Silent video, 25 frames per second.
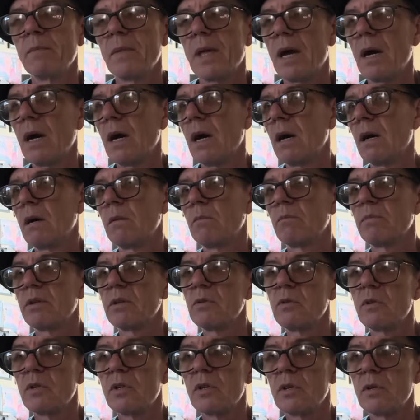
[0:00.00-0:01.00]

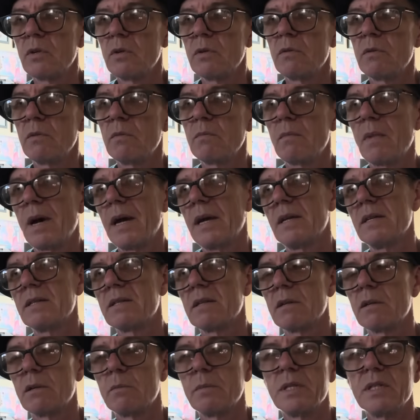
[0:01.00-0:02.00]
Blue Lagoon is
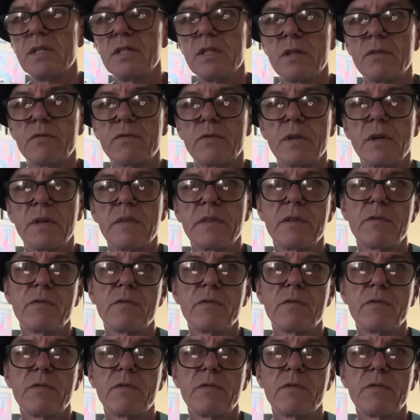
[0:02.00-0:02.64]
a little bit different.